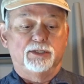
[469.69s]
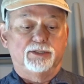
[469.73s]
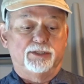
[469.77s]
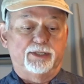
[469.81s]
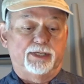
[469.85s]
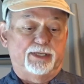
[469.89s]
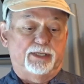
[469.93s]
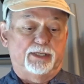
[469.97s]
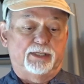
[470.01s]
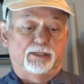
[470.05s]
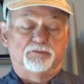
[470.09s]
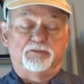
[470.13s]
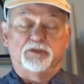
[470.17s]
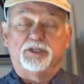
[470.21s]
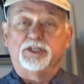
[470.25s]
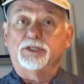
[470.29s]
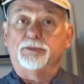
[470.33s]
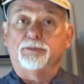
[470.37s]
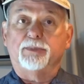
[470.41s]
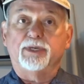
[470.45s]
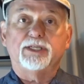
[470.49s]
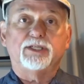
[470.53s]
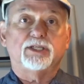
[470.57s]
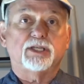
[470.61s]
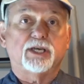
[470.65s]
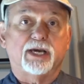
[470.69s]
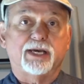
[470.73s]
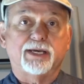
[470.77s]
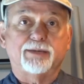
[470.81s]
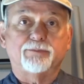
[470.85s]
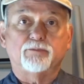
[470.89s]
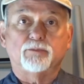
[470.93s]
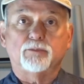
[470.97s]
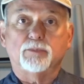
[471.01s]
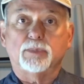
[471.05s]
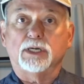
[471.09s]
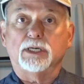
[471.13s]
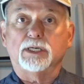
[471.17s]
In the
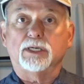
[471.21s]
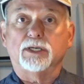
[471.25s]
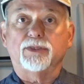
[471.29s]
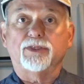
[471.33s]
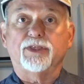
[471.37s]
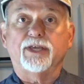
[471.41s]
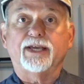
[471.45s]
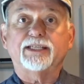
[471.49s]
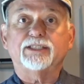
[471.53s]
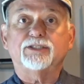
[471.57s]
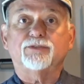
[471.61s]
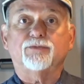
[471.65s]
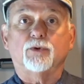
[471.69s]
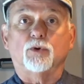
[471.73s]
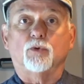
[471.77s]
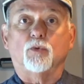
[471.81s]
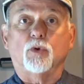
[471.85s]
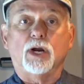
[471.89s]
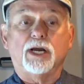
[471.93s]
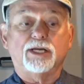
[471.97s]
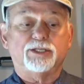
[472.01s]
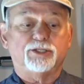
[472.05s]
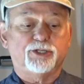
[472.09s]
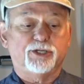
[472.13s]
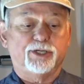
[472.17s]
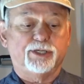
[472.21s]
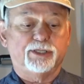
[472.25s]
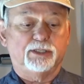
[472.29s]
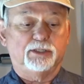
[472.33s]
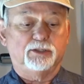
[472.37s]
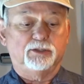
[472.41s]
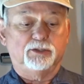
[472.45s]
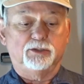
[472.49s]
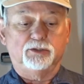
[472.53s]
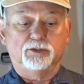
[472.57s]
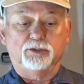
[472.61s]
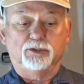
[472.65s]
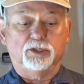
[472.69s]
meantime, thanks for
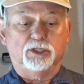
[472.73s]
watching.